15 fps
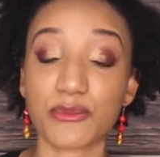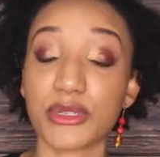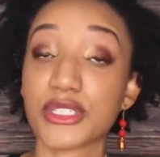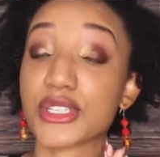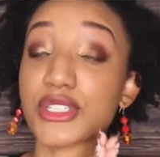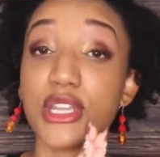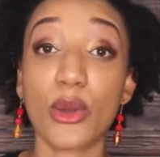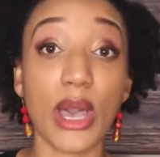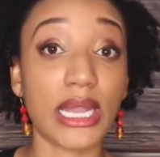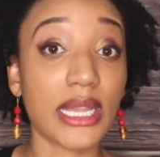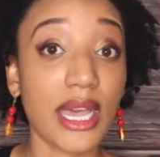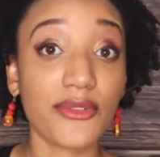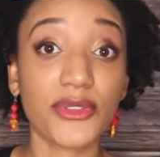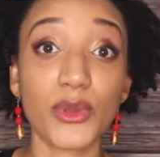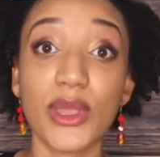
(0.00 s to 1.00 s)
But just know I
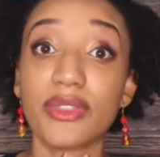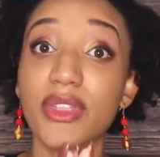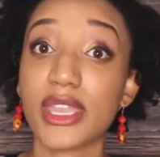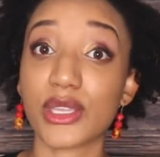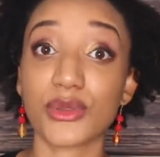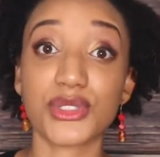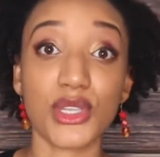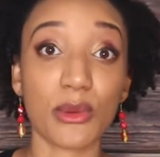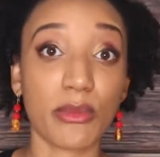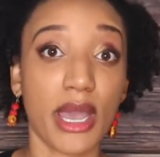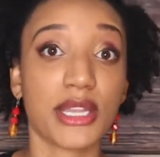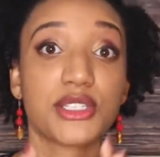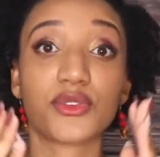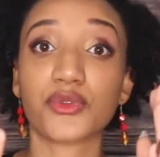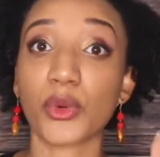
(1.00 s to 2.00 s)
love you and thank you so
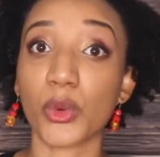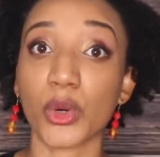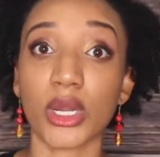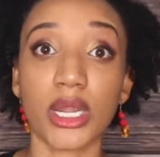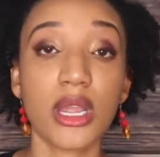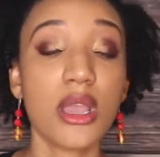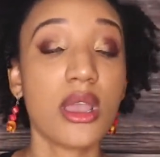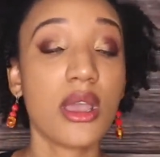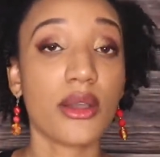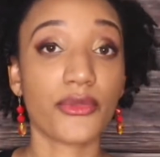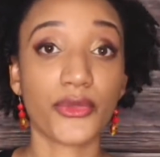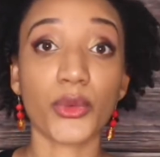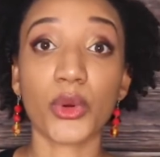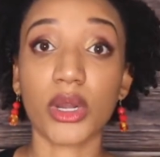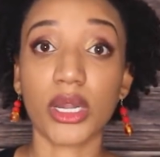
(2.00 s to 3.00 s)
much for
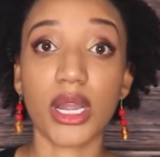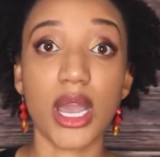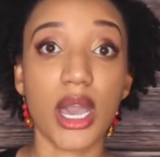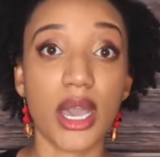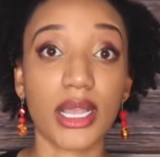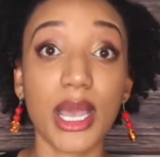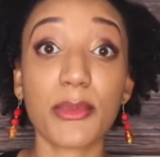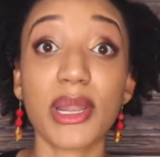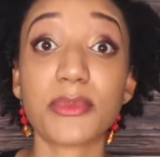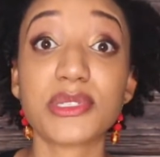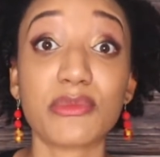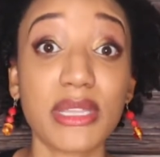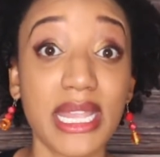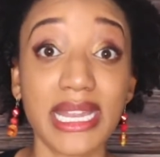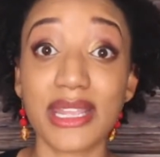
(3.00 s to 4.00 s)
coming up
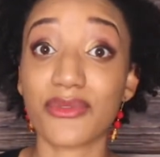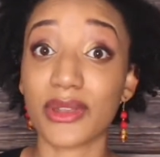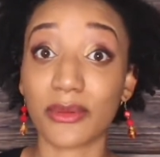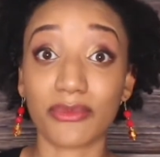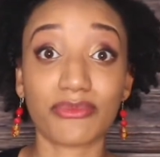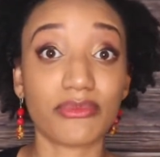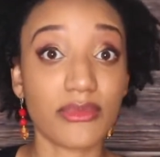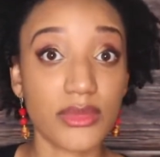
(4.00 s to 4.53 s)
to me and even,